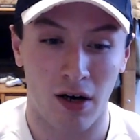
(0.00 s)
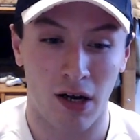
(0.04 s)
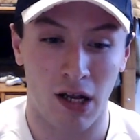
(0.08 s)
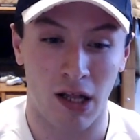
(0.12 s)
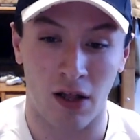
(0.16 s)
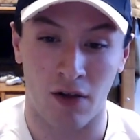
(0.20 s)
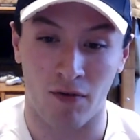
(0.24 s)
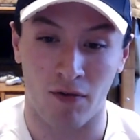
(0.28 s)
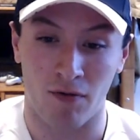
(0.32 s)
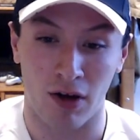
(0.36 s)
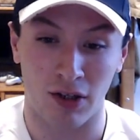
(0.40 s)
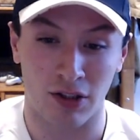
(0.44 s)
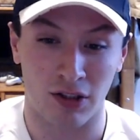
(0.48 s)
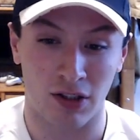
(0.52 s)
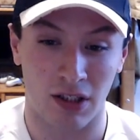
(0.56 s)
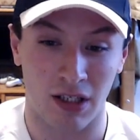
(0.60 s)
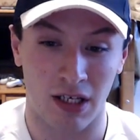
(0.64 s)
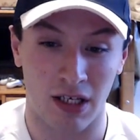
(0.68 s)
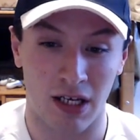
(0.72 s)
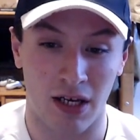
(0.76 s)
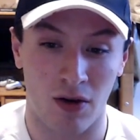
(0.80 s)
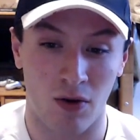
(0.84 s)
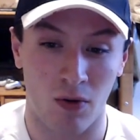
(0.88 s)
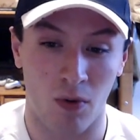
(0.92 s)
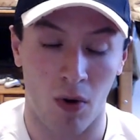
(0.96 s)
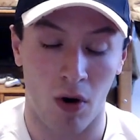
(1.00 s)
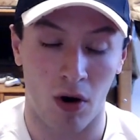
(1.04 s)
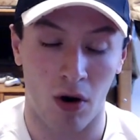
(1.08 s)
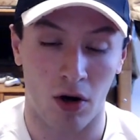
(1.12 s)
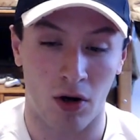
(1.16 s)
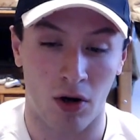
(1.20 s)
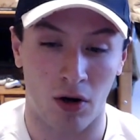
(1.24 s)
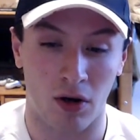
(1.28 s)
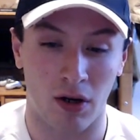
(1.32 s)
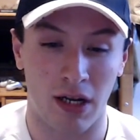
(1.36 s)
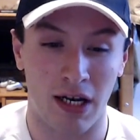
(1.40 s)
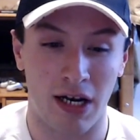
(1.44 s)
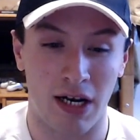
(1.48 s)
in the Russian league, who are
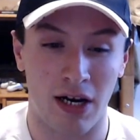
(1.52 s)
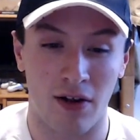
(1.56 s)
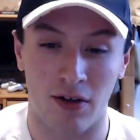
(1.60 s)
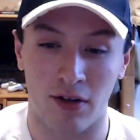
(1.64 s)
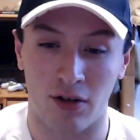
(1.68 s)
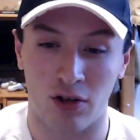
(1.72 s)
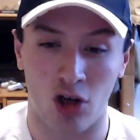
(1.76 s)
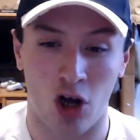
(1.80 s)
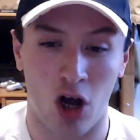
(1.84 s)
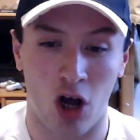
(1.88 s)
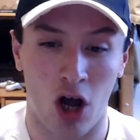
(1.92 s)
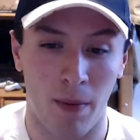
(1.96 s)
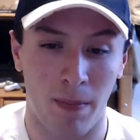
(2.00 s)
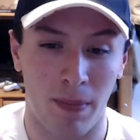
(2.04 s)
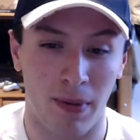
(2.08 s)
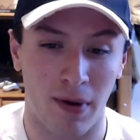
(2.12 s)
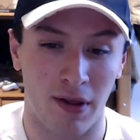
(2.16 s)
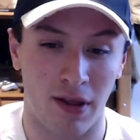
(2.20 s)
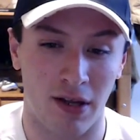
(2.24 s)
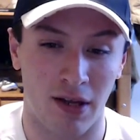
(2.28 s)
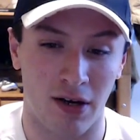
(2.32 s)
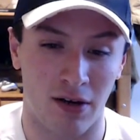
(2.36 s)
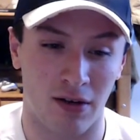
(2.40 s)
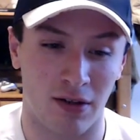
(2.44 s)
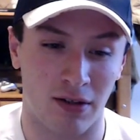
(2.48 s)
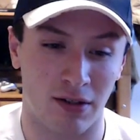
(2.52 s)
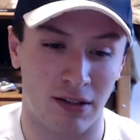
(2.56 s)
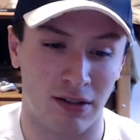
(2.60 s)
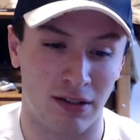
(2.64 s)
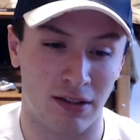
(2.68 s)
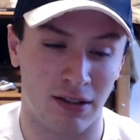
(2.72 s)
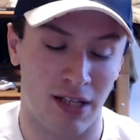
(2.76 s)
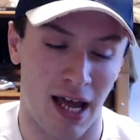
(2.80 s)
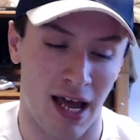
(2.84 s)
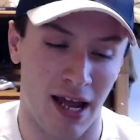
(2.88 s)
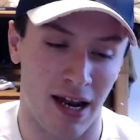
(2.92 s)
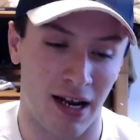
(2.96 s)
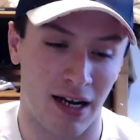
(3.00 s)
currently near the top of their
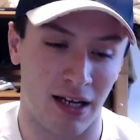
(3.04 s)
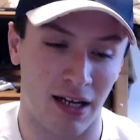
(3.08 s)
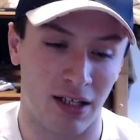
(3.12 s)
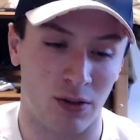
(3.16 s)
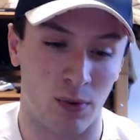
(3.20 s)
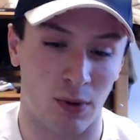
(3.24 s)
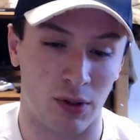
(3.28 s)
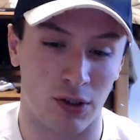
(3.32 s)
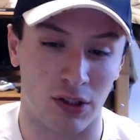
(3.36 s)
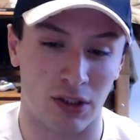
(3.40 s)
standings, which